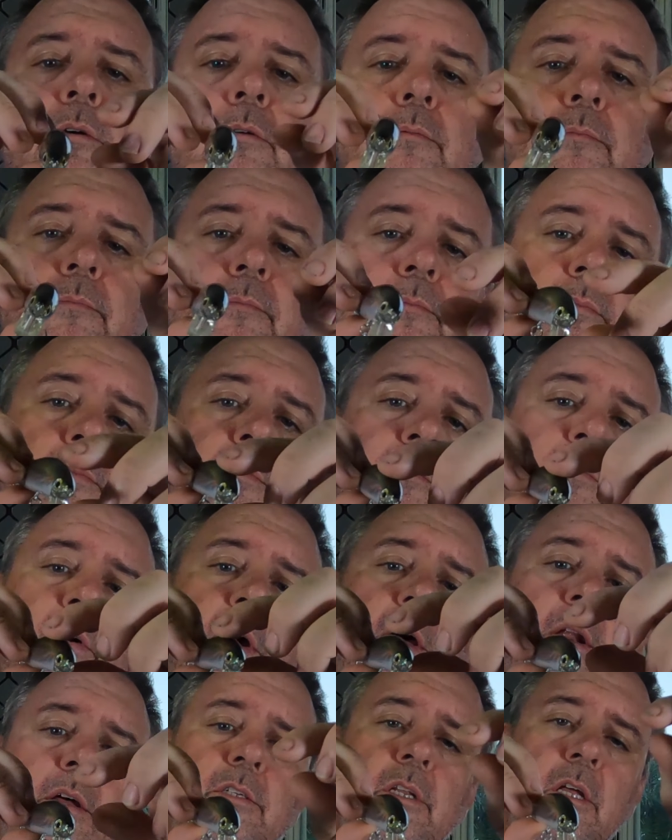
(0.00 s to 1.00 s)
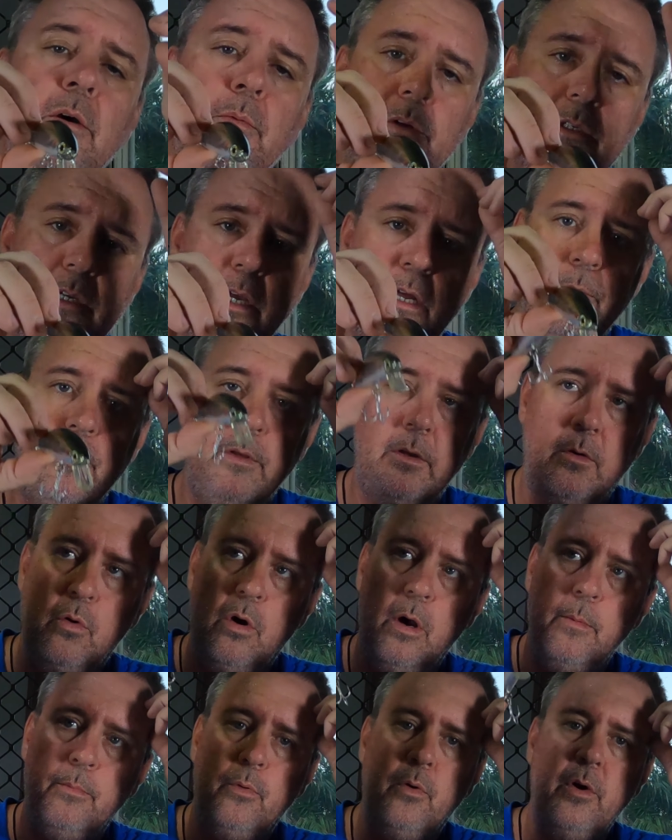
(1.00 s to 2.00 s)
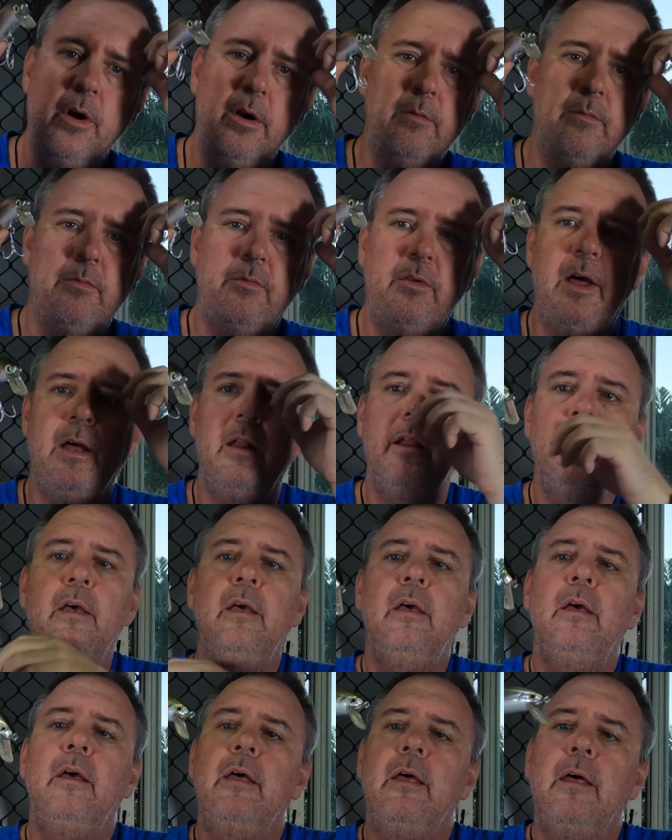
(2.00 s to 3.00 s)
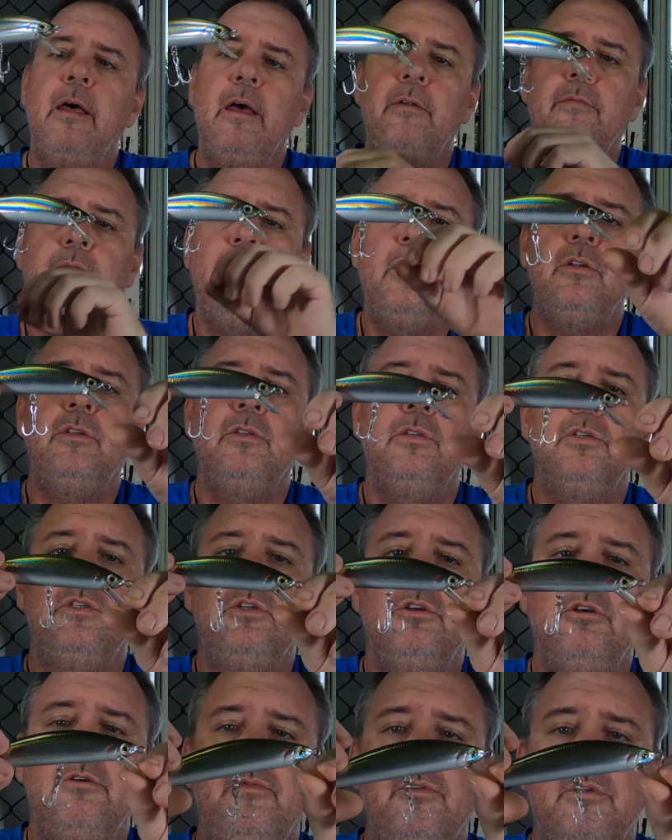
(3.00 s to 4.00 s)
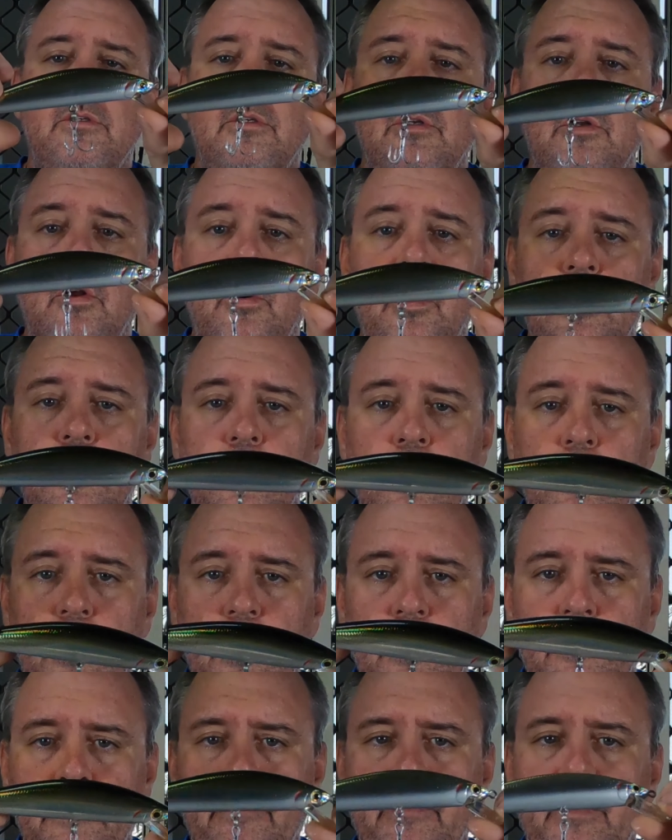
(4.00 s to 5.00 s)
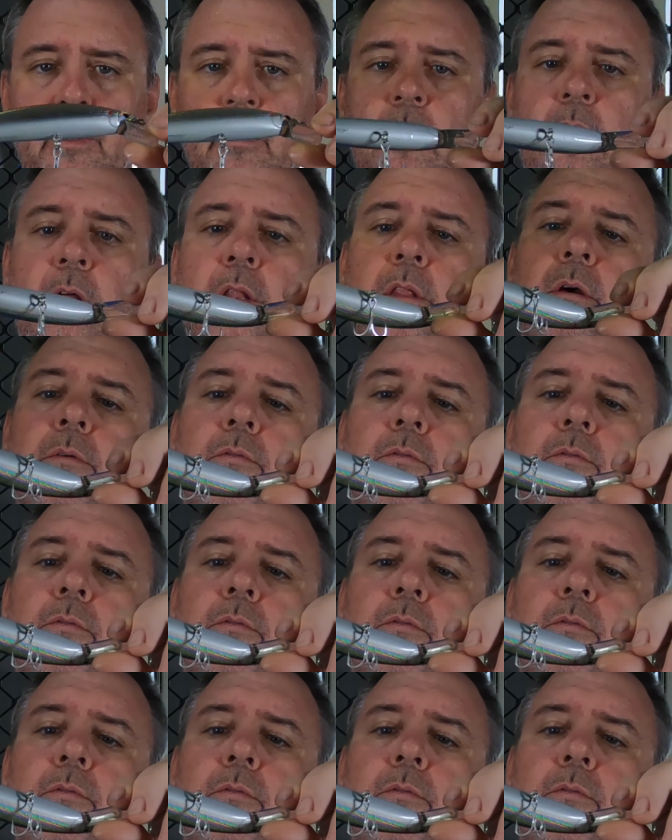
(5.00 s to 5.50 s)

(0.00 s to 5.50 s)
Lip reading: and fatter, so that one's going to be quite buoyant and flat and float to the surface. Nice lure. I don't think